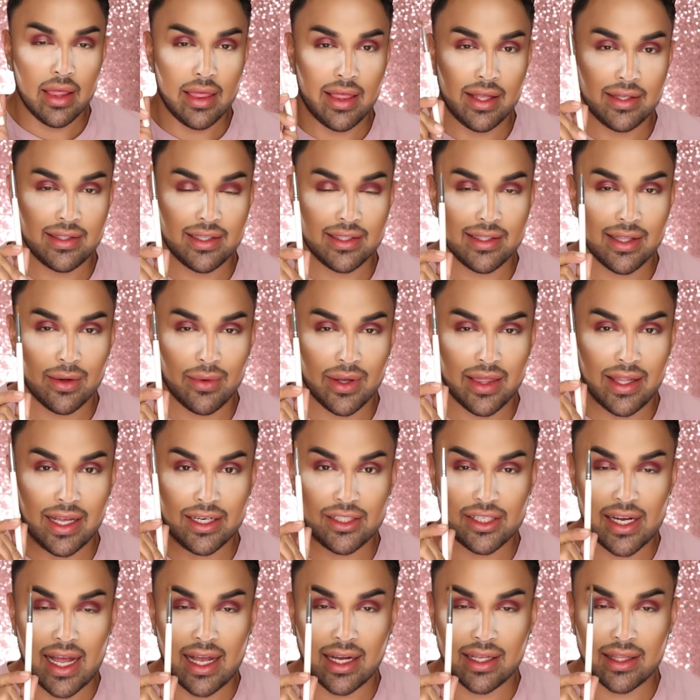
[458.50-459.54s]
This is the one that
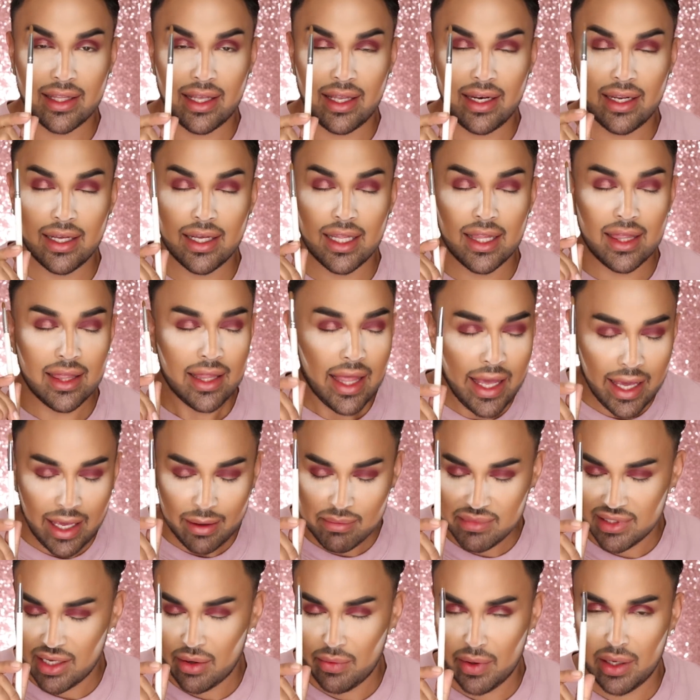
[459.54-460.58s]
Jaclyn
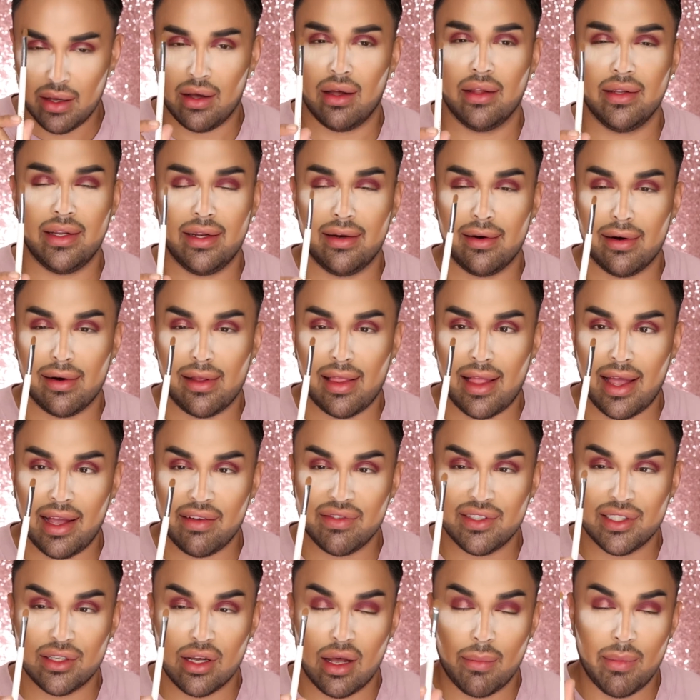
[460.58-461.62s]
claims that we all need in our life.
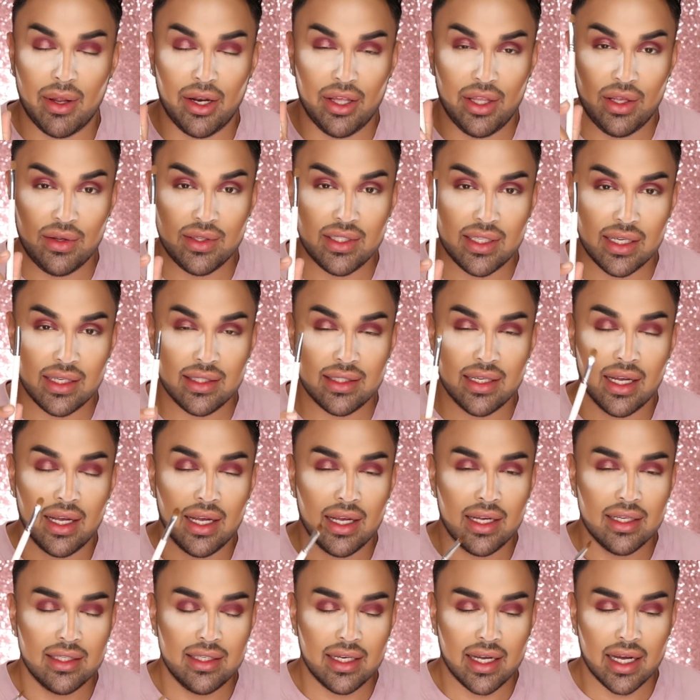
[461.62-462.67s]
So I'm gonna use this
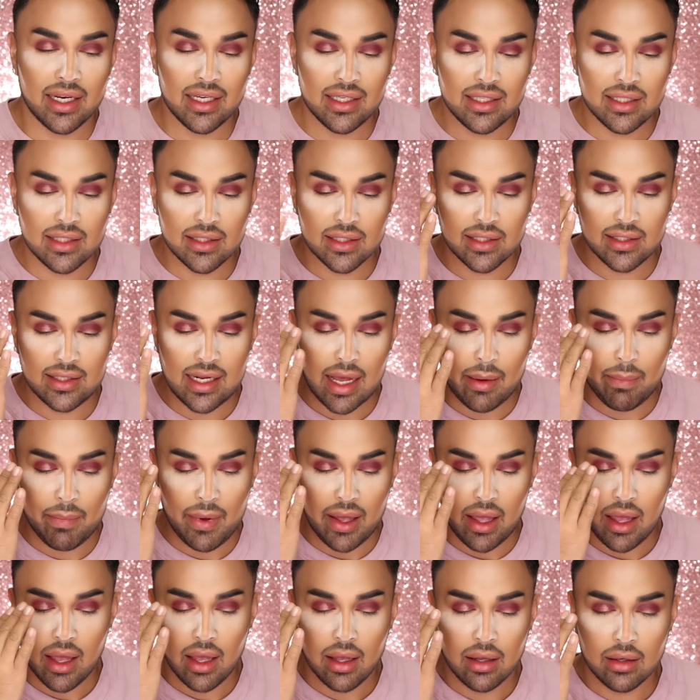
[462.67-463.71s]
to kind of just
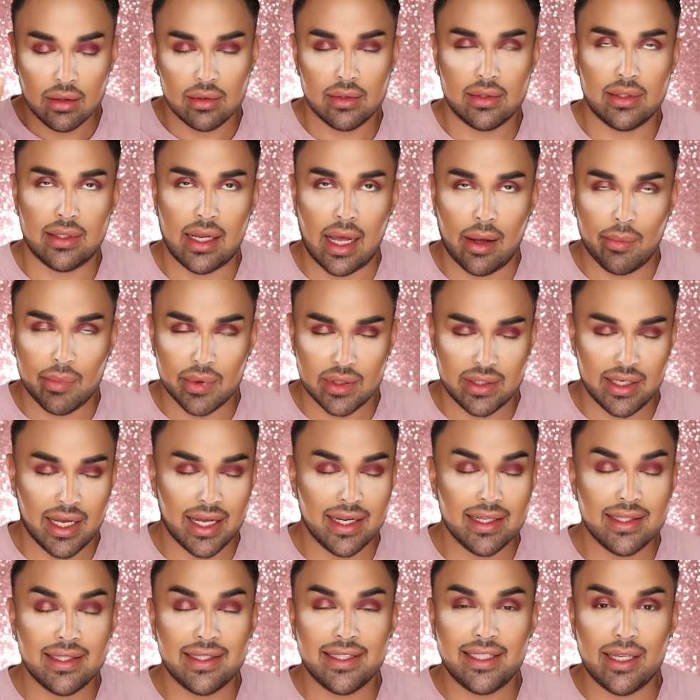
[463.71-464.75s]
to
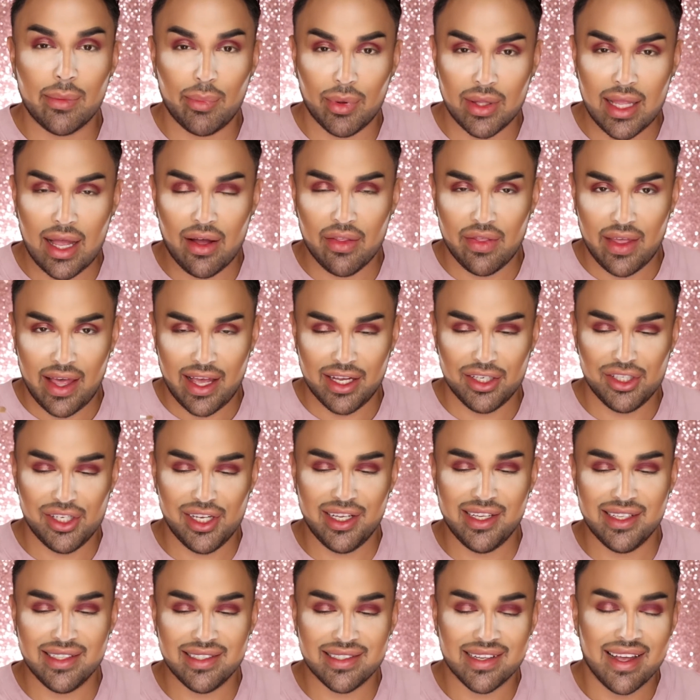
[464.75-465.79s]
kind of stipple out the
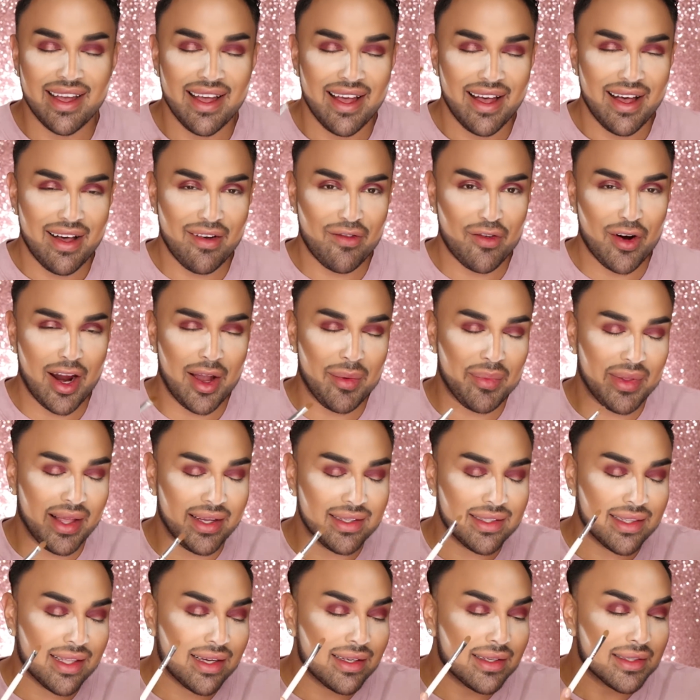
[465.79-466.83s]
edges of where I
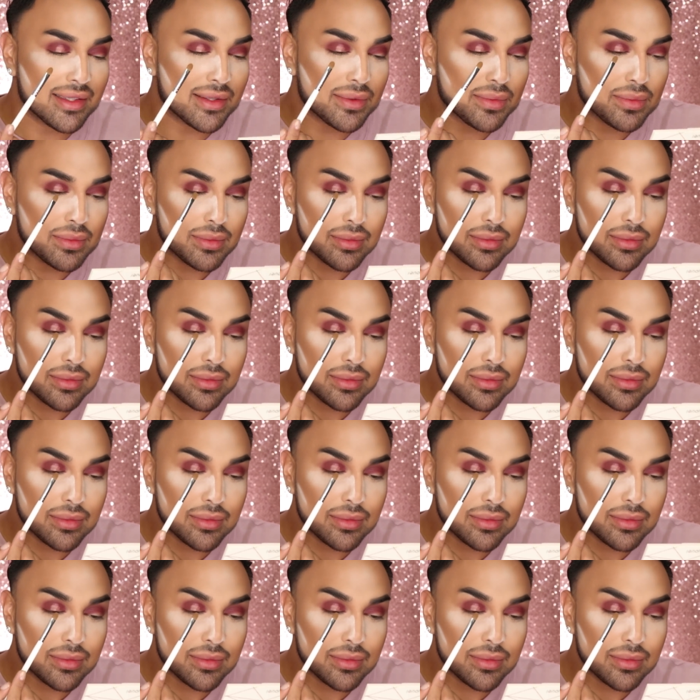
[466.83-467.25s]
place this.